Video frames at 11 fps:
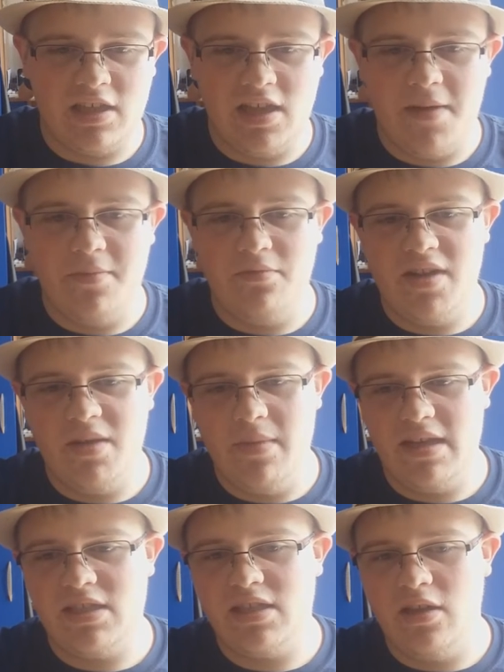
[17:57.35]
Club
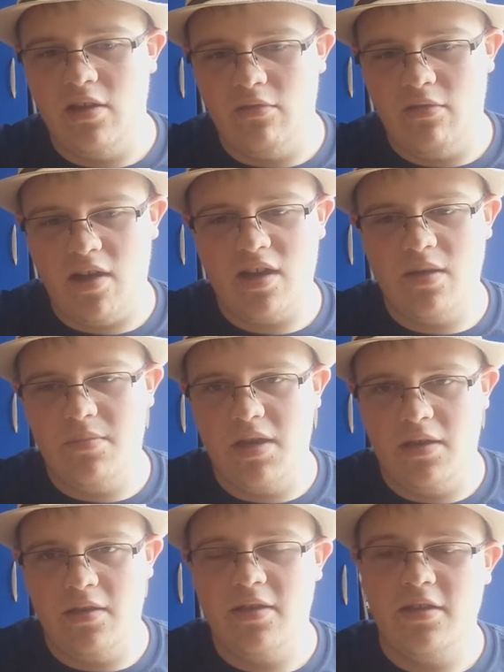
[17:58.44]
Remix Rock
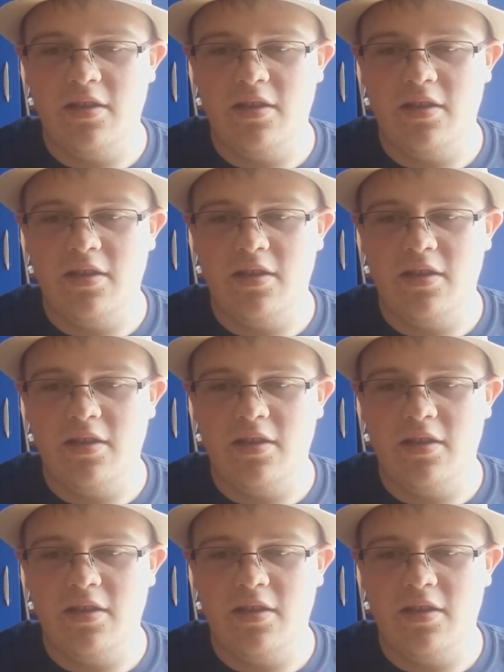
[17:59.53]
Me.